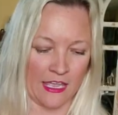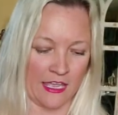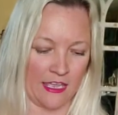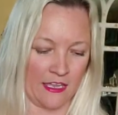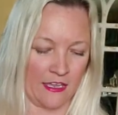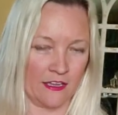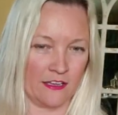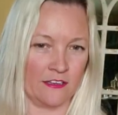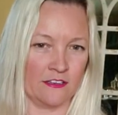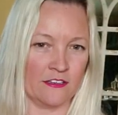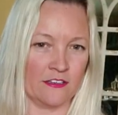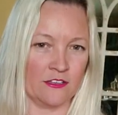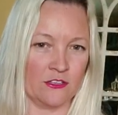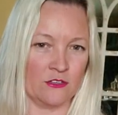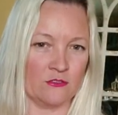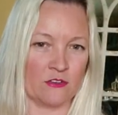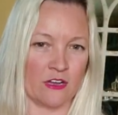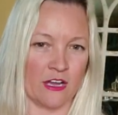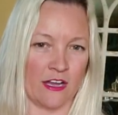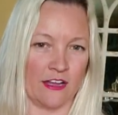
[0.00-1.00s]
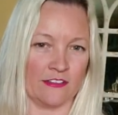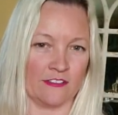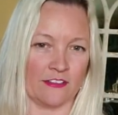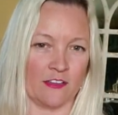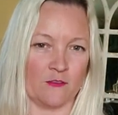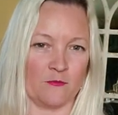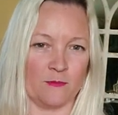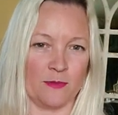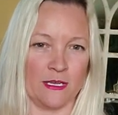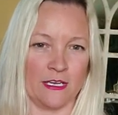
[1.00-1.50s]
And you guys
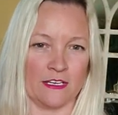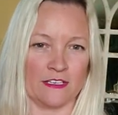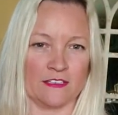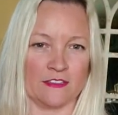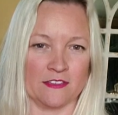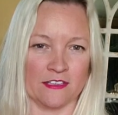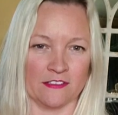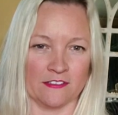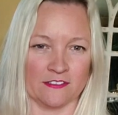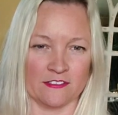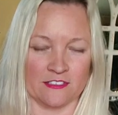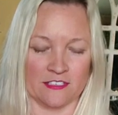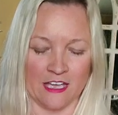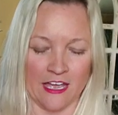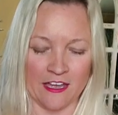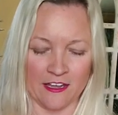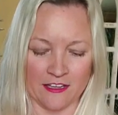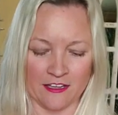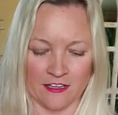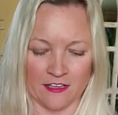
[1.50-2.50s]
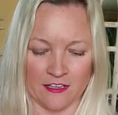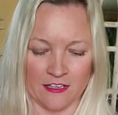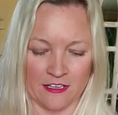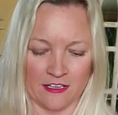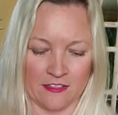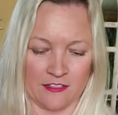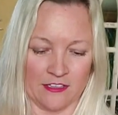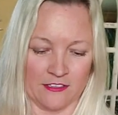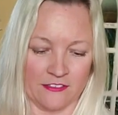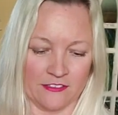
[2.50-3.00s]
have picked this deck.
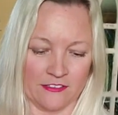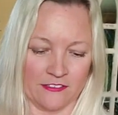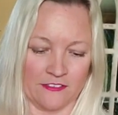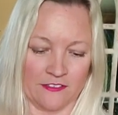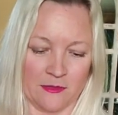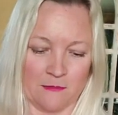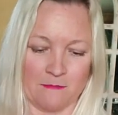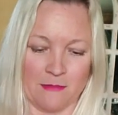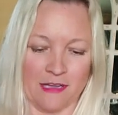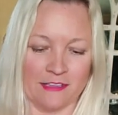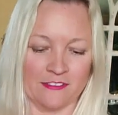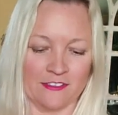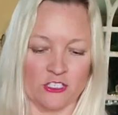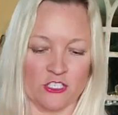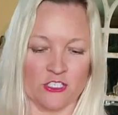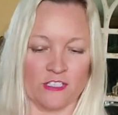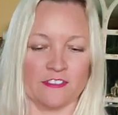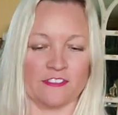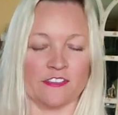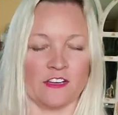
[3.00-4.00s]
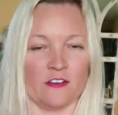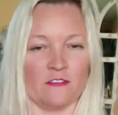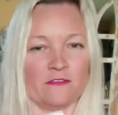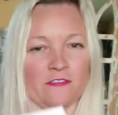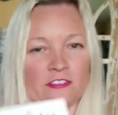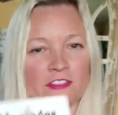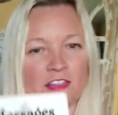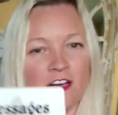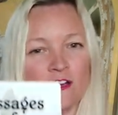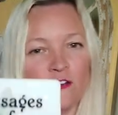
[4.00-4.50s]
This is the Messages of
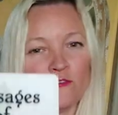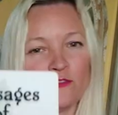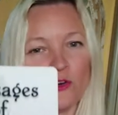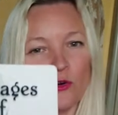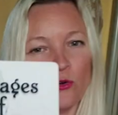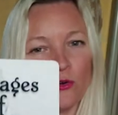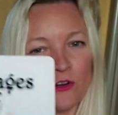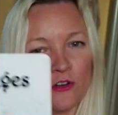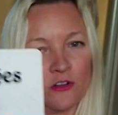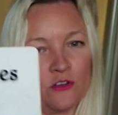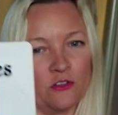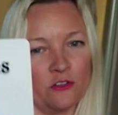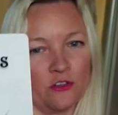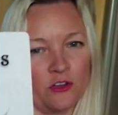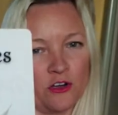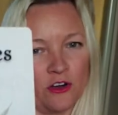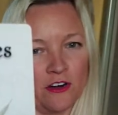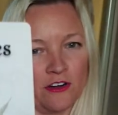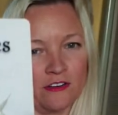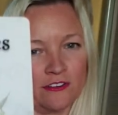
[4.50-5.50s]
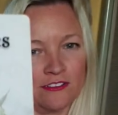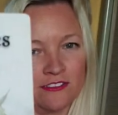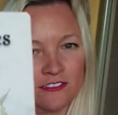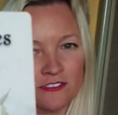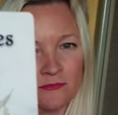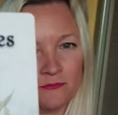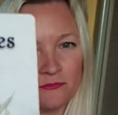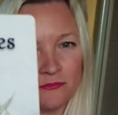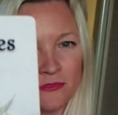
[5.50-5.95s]
Love Oracle cards.